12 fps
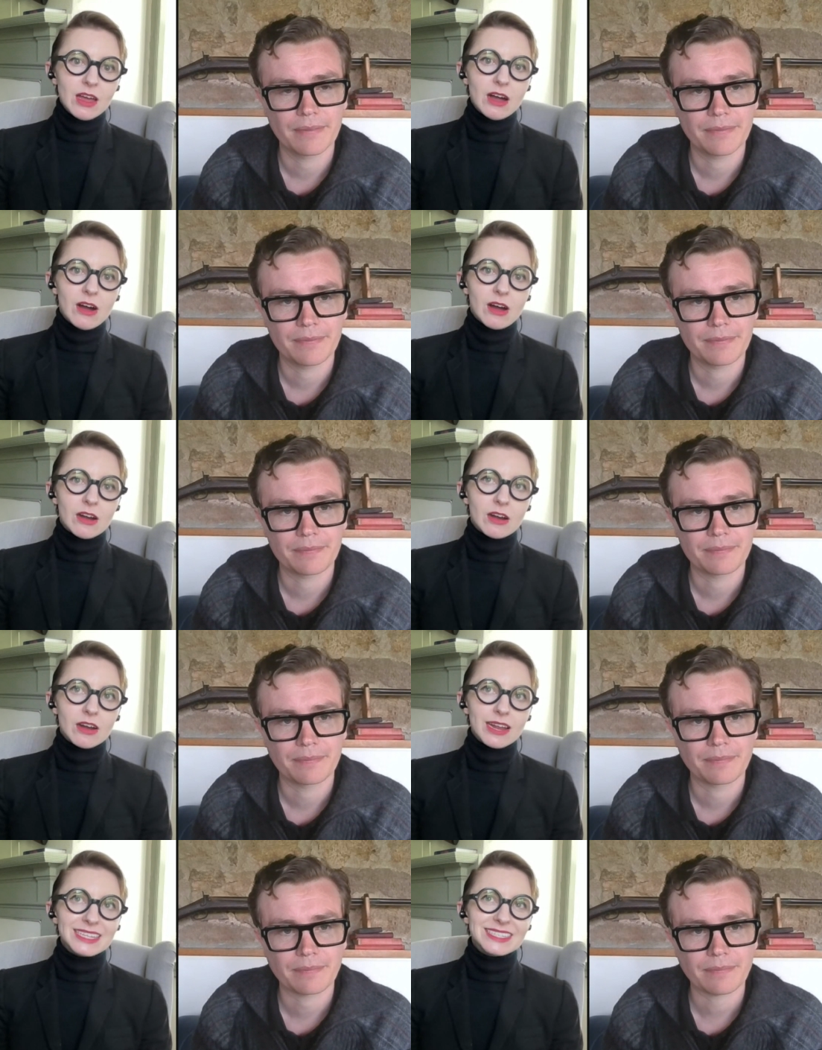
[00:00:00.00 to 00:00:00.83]

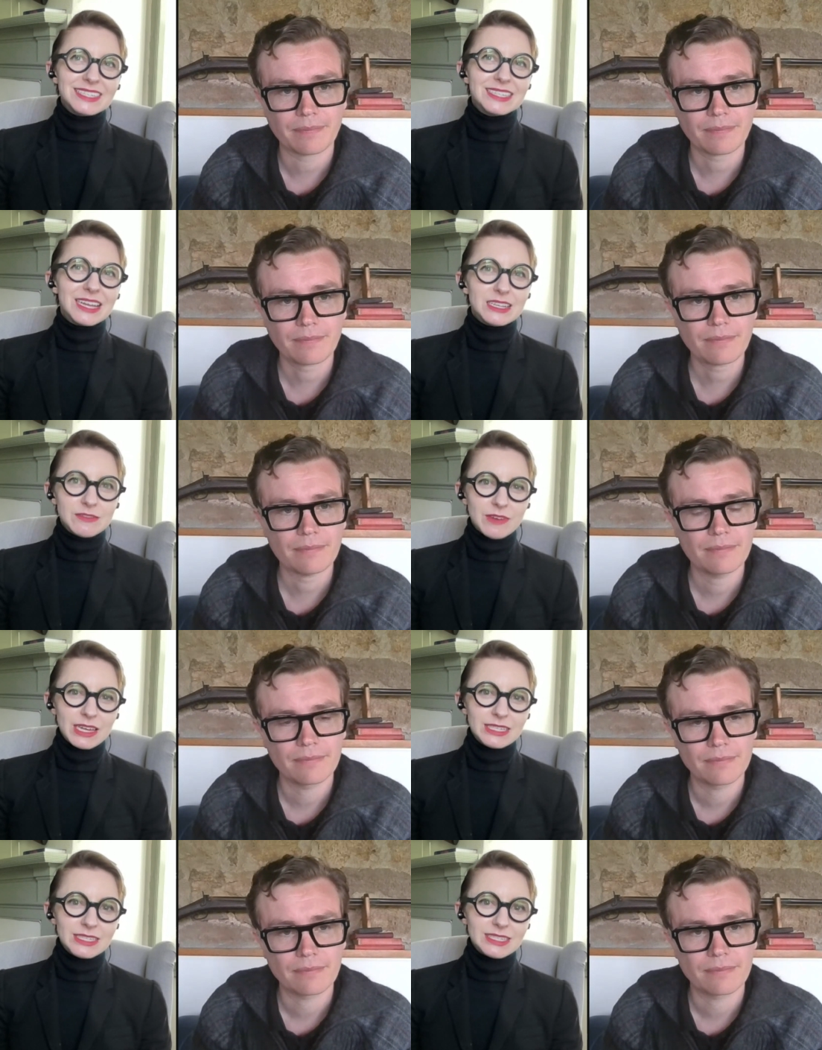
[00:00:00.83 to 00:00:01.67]
Speaker 1: are
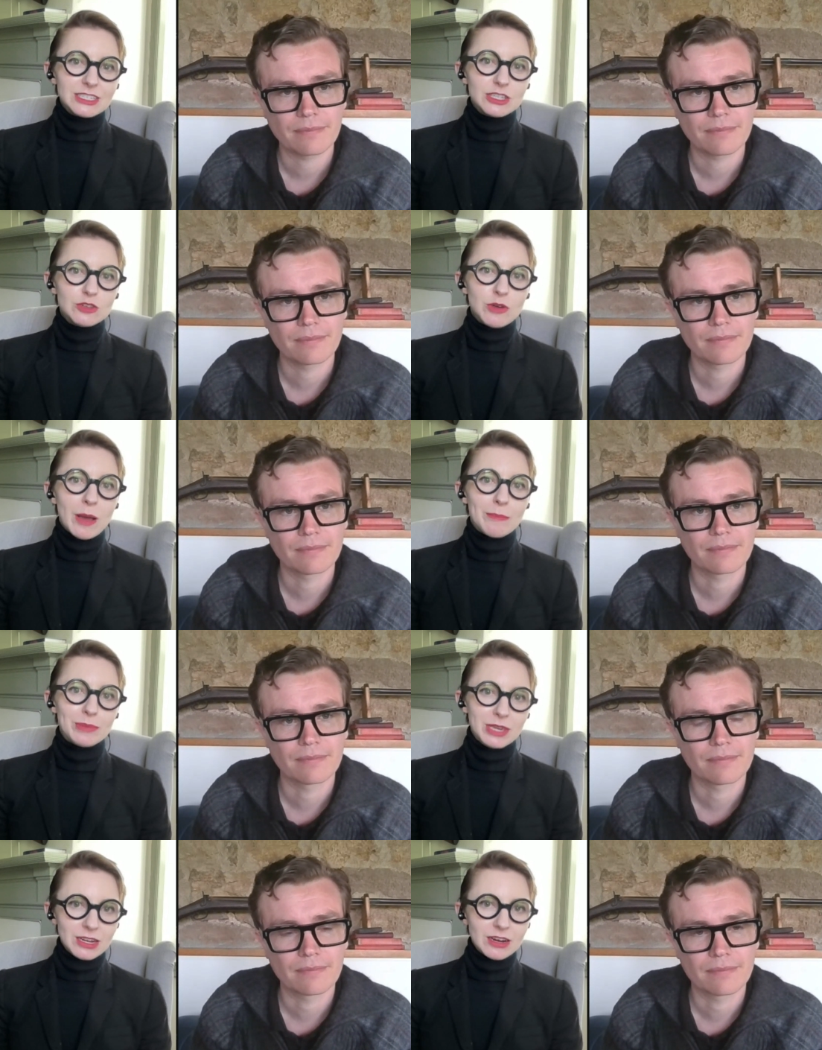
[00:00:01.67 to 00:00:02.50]
incentivized to
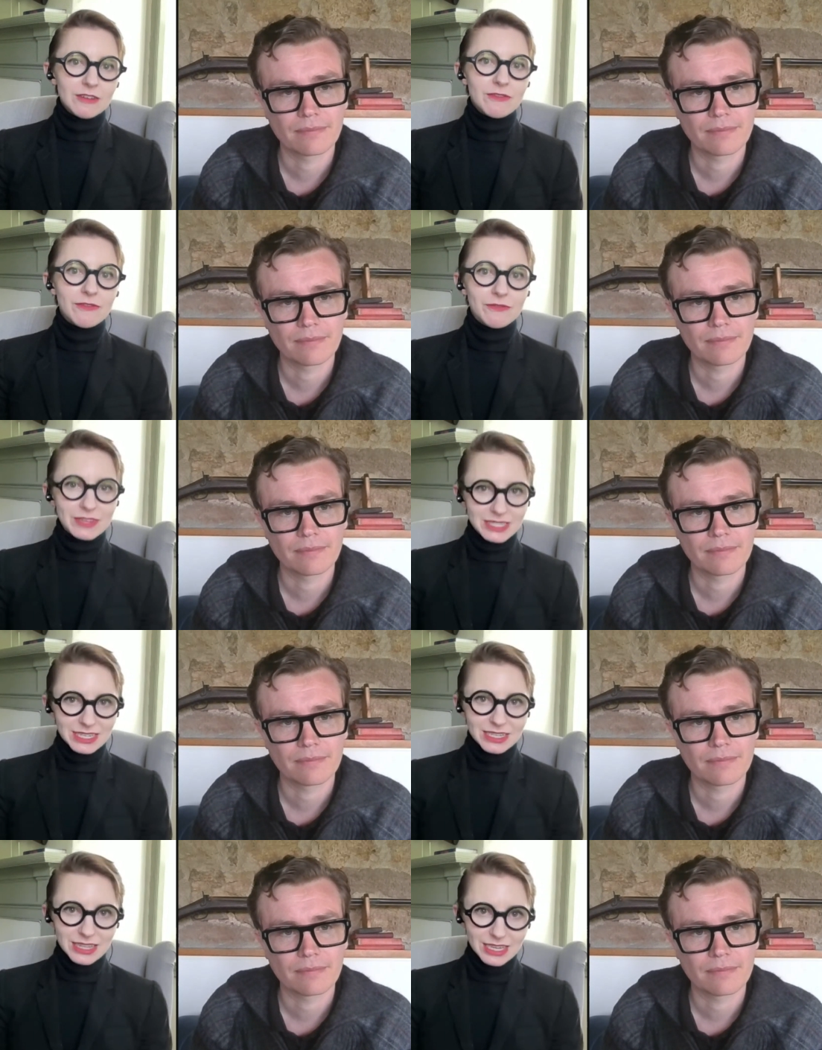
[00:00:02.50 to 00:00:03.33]
appear
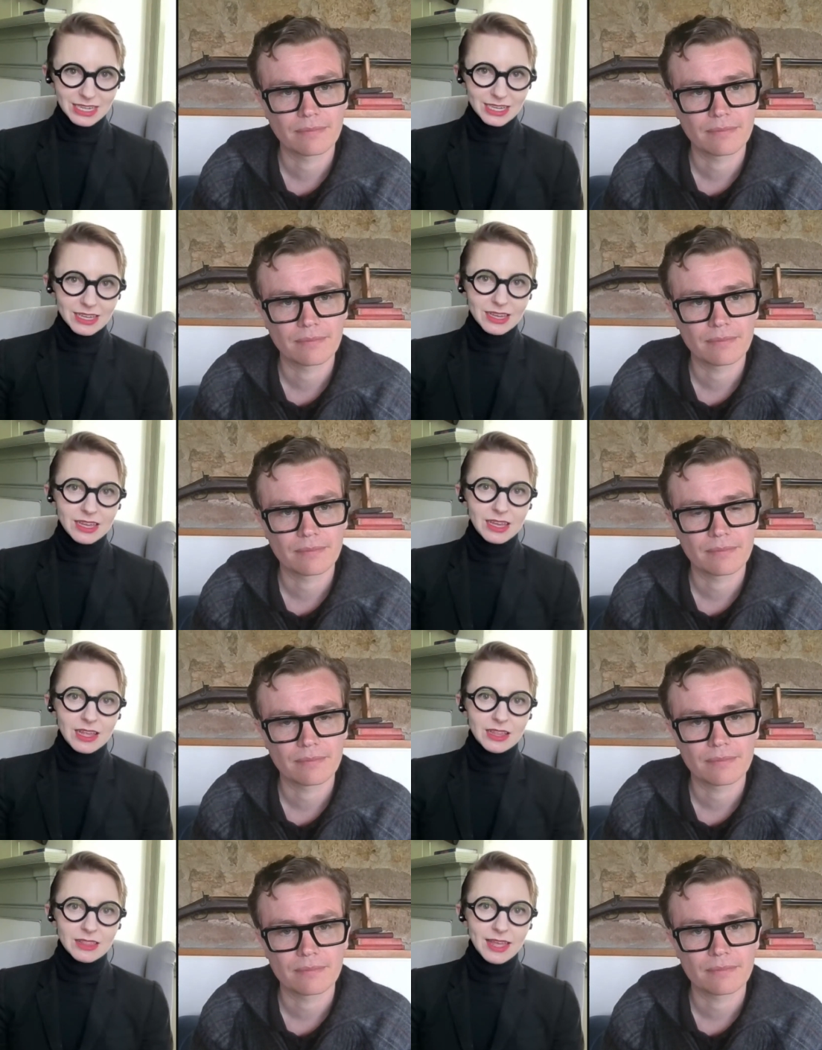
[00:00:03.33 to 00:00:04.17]
physically
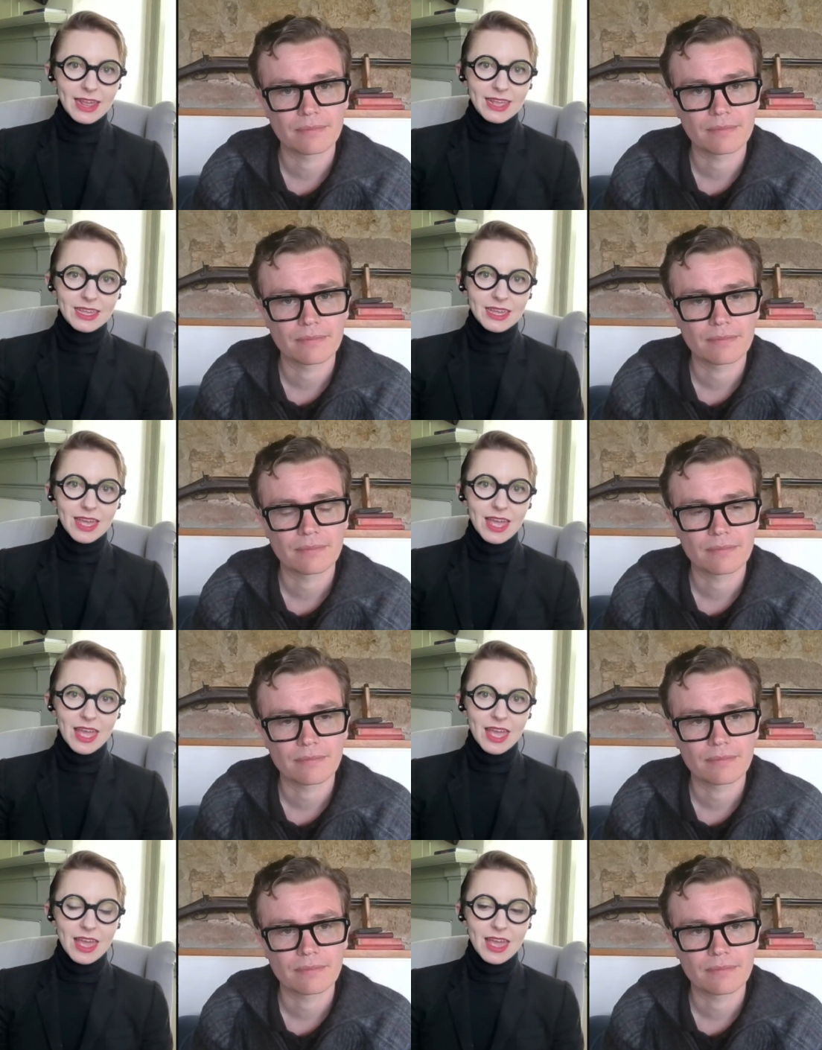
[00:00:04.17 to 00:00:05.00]
like
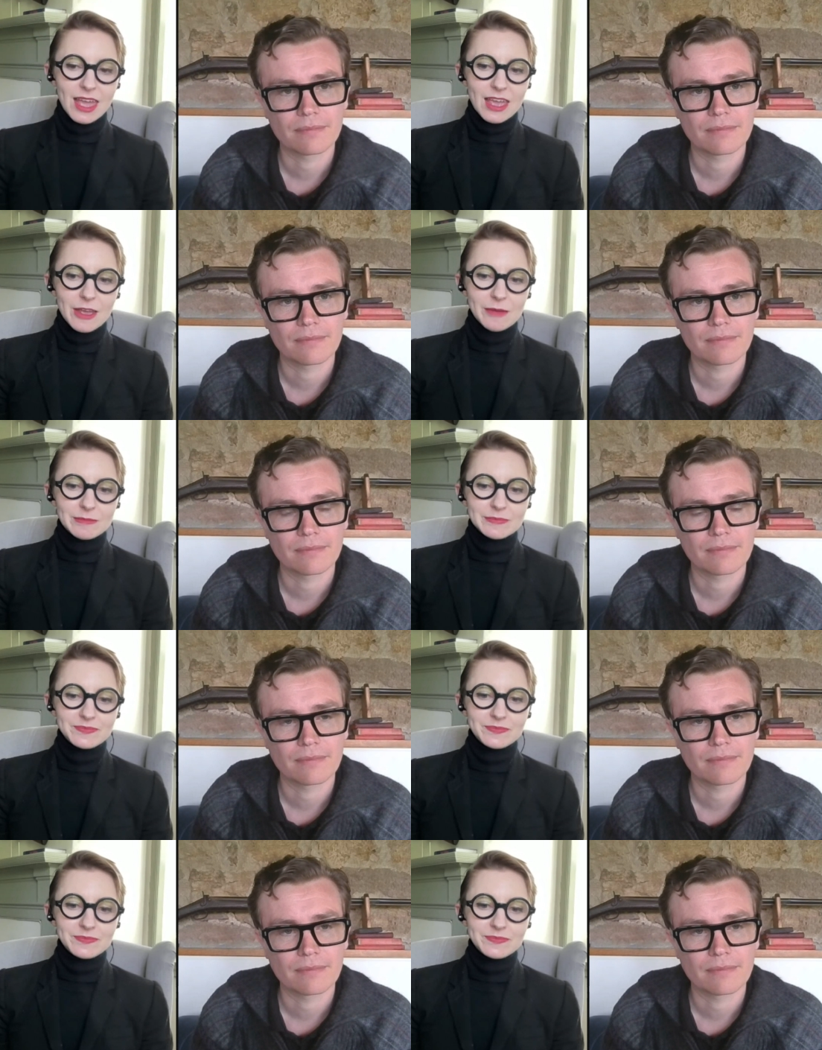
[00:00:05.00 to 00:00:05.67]
a